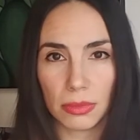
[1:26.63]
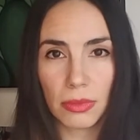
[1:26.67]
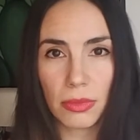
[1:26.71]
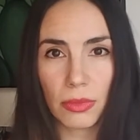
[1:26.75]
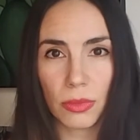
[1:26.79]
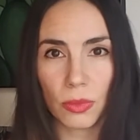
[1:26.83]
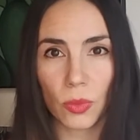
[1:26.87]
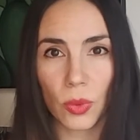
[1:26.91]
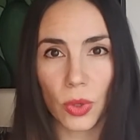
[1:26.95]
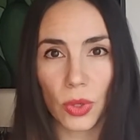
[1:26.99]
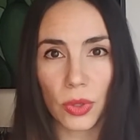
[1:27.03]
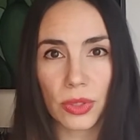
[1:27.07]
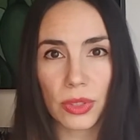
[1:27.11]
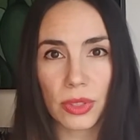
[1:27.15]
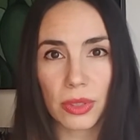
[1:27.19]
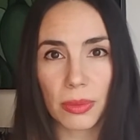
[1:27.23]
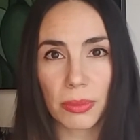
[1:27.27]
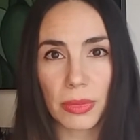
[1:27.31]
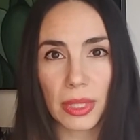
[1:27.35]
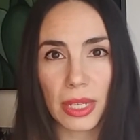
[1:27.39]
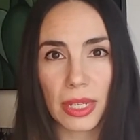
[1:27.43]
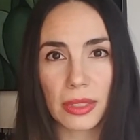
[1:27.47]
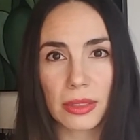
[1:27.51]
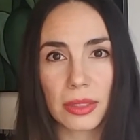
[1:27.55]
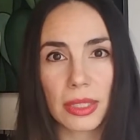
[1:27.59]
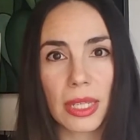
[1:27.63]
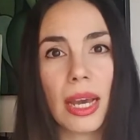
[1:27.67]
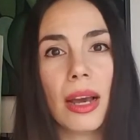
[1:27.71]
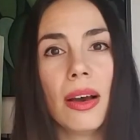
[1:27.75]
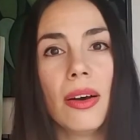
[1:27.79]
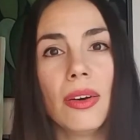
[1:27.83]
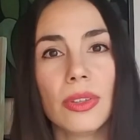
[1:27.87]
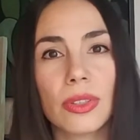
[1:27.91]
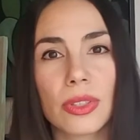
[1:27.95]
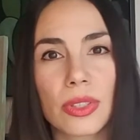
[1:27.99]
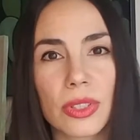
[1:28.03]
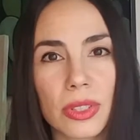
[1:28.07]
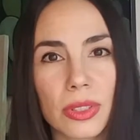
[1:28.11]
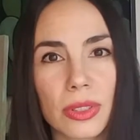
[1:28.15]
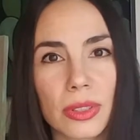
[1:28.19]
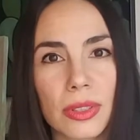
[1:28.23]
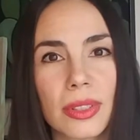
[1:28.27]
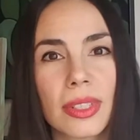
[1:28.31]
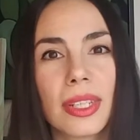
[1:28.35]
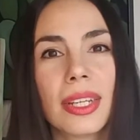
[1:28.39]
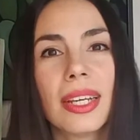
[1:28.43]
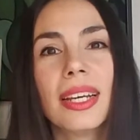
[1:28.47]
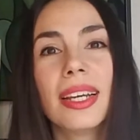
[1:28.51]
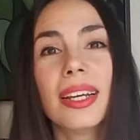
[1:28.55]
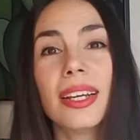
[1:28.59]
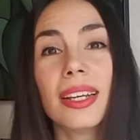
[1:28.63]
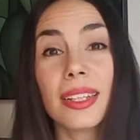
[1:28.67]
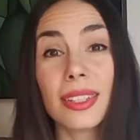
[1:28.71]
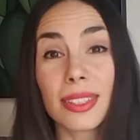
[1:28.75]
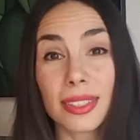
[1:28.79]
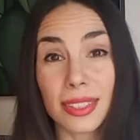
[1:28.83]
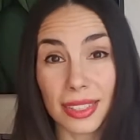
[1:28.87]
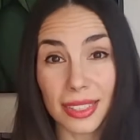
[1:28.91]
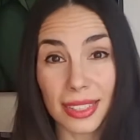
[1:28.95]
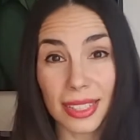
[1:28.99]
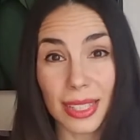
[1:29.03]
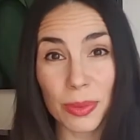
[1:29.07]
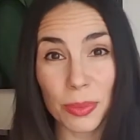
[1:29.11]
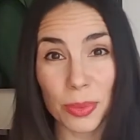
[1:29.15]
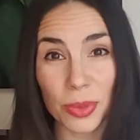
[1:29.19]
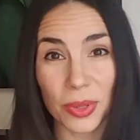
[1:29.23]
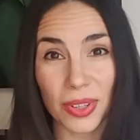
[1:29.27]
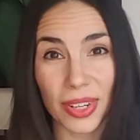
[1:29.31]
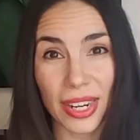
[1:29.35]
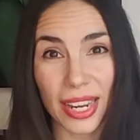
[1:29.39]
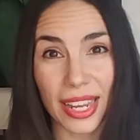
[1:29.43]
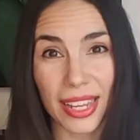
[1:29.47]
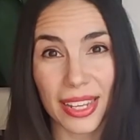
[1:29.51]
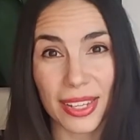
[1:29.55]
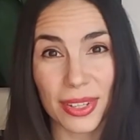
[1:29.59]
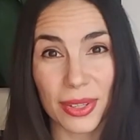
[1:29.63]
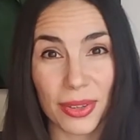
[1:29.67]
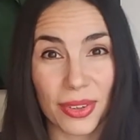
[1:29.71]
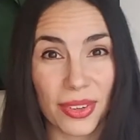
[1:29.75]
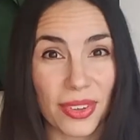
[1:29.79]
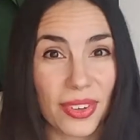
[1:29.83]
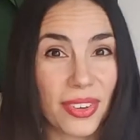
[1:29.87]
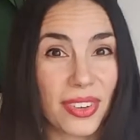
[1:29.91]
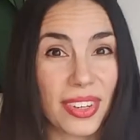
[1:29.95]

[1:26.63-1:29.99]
work some things out to liberate your